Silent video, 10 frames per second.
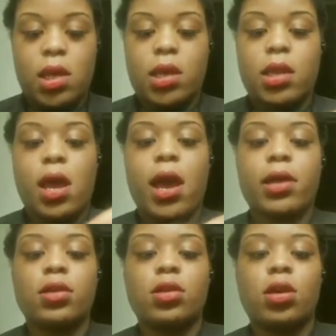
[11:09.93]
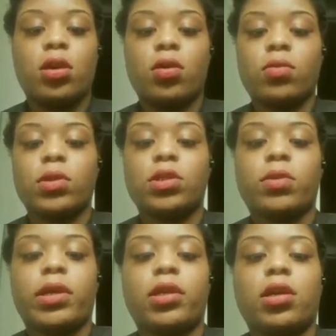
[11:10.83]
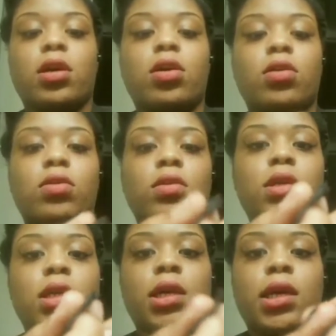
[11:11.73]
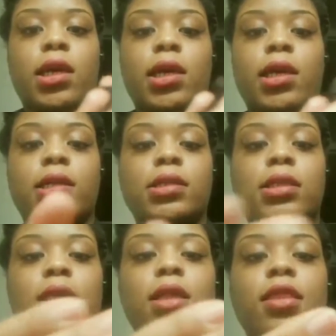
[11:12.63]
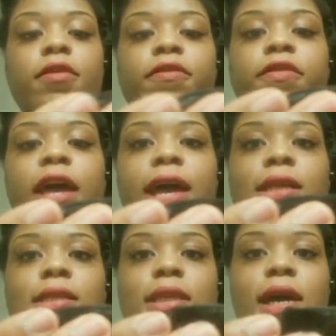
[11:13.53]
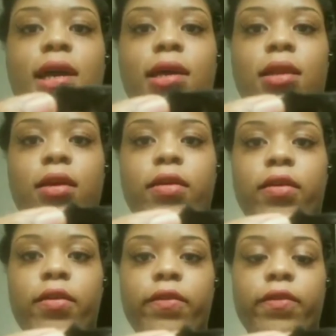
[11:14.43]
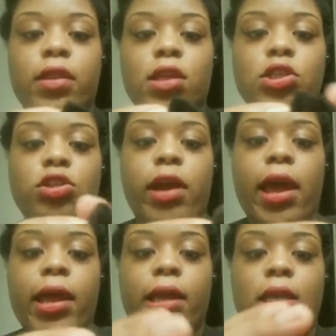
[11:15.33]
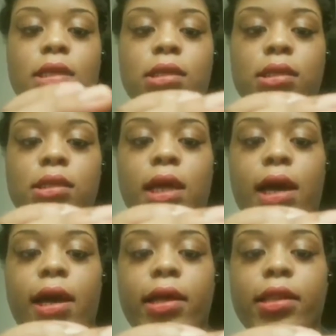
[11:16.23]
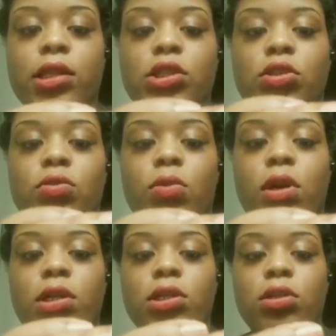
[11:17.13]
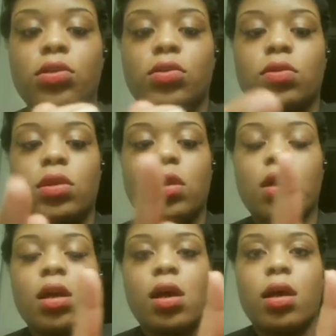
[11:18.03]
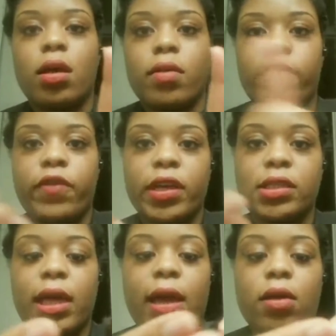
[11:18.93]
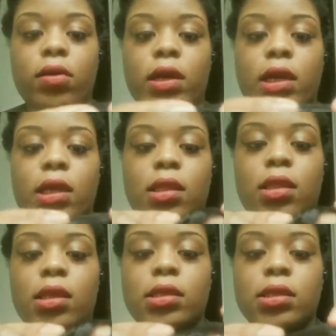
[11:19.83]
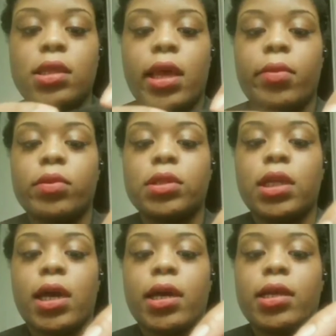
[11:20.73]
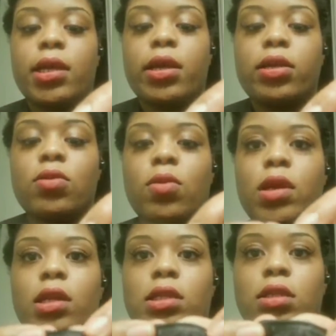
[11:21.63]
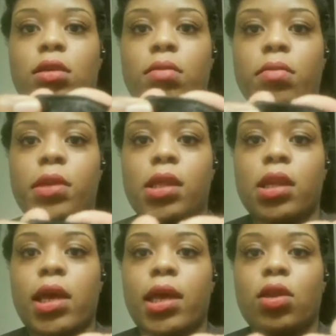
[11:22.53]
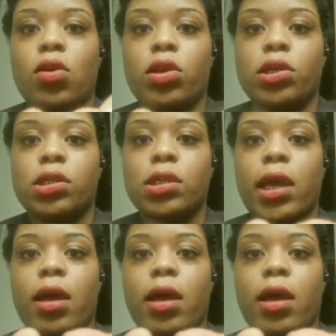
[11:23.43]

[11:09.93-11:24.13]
and how you know which way to go is the flat side of the track is the side that you want to face out, and this devil side here, you want it to be laying on your